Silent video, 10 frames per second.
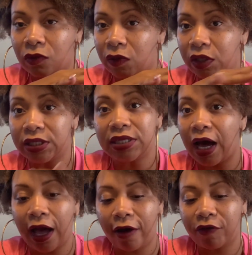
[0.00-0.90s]
does
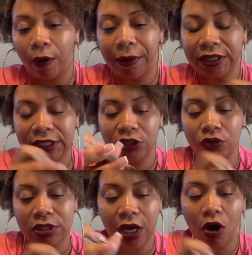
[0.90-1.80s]
not have your best
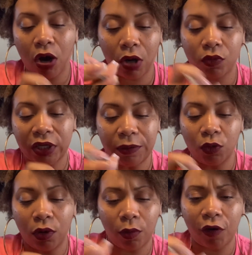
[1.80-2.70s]
interest at heart. Give me
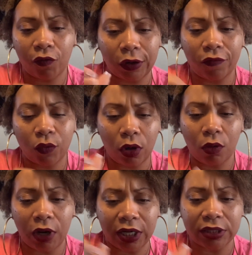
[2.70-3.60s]
one more for the Four of
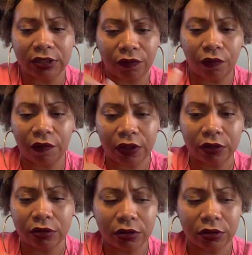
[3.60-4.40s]
Wands in reverse.